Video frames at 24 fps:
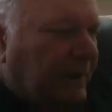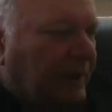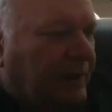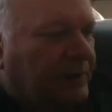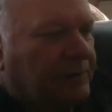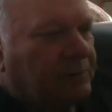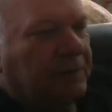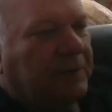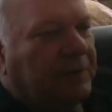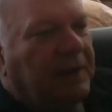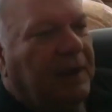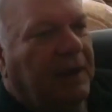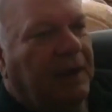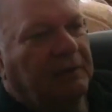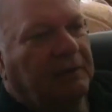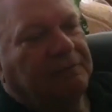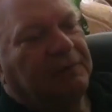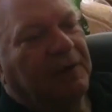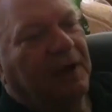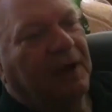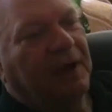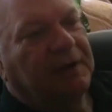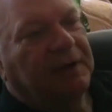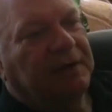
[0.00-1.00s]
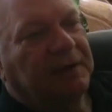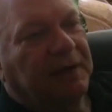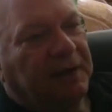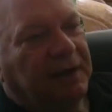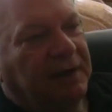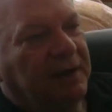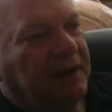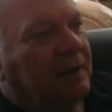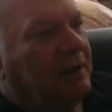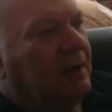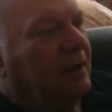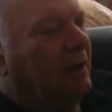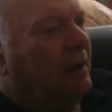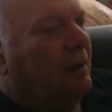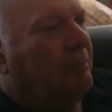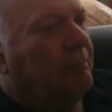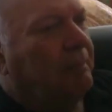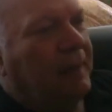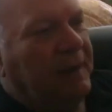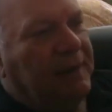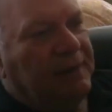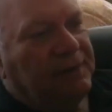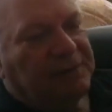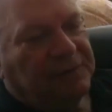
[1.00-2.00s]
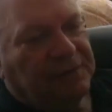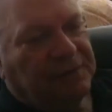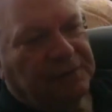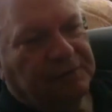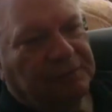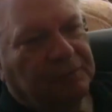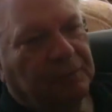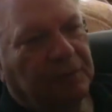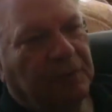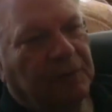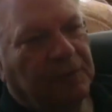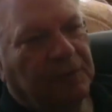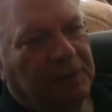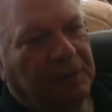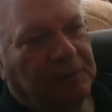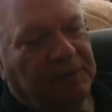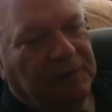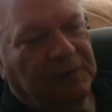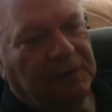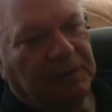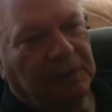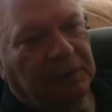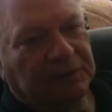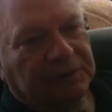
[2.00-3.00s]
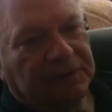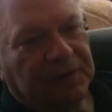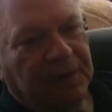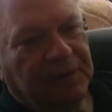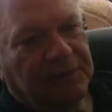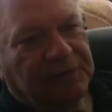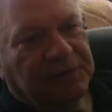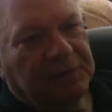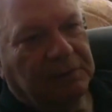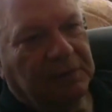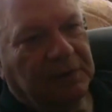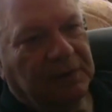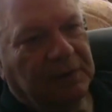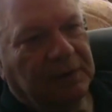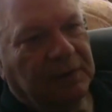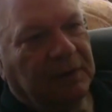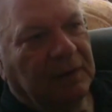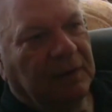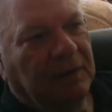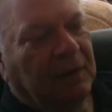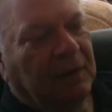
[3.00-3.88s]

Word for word: because we can't find any basis for them in the Old Testament.